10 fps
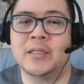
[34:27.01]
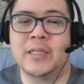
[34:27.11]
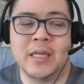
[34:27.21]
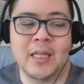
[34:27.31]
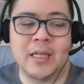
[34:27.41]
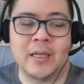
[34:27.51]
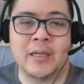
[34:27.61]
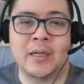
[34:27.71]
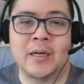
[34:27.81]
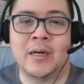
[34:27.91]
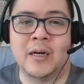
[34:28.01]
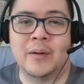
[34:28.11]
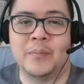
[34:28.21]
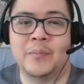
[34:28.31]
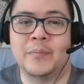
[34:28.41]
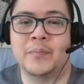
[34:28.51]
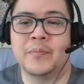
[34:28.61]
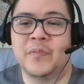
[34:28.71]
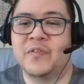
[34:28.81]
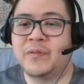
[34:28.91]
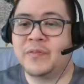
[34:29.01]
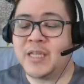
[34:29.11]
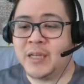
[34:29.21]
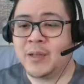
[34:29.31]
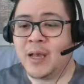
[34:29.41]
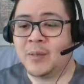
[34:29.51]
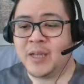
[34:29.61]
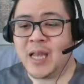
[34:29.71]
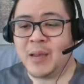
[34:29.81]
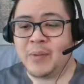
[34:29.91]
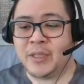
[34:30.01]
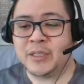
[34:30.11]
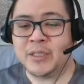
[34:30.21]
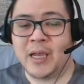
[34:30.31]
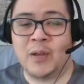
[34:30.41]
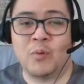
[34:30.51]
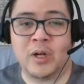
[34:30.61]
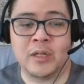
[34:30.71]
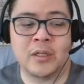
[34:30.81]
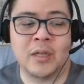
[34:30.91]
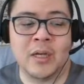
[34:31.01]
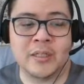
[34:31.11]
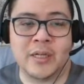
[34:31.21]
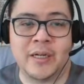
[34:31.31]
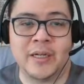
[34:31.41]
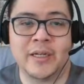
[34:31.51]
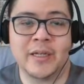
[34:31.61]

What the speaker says: dealing 15 LP damage in one turn,